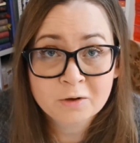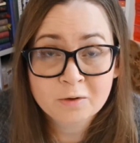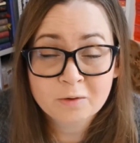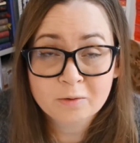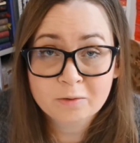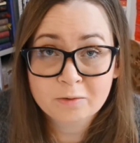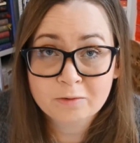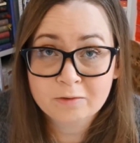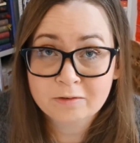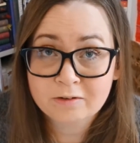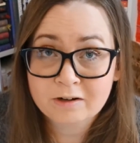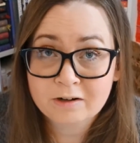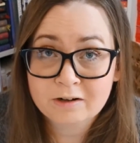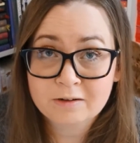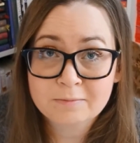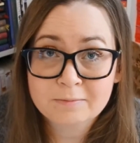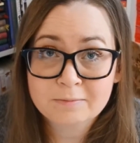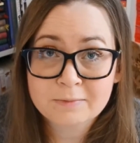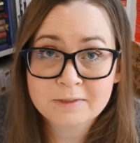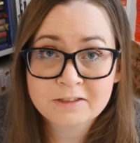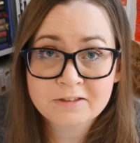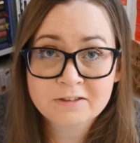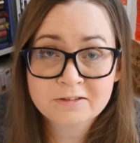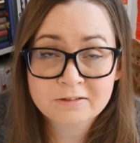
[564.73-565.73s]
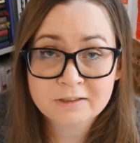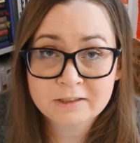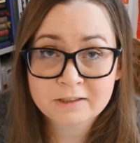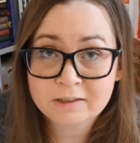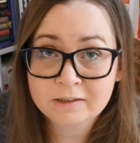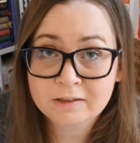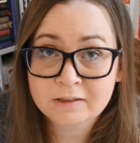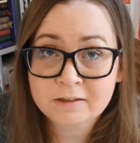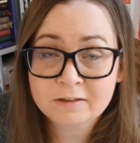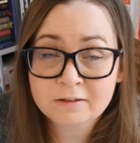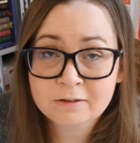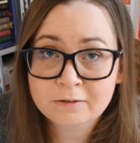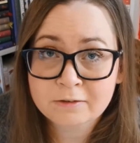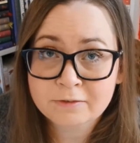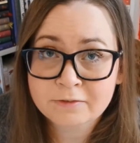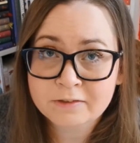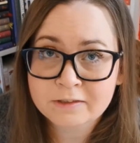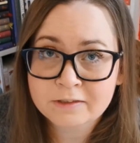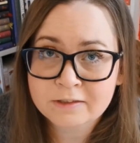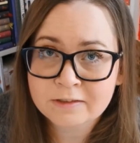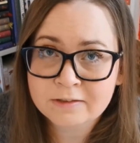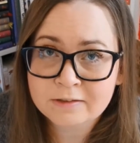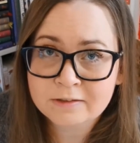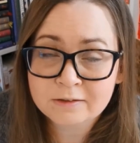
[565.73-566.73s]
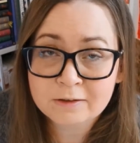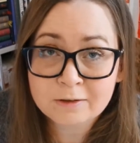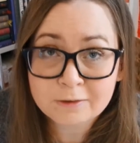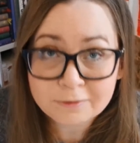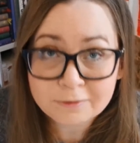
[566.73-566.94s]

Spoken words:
or a measuring contest,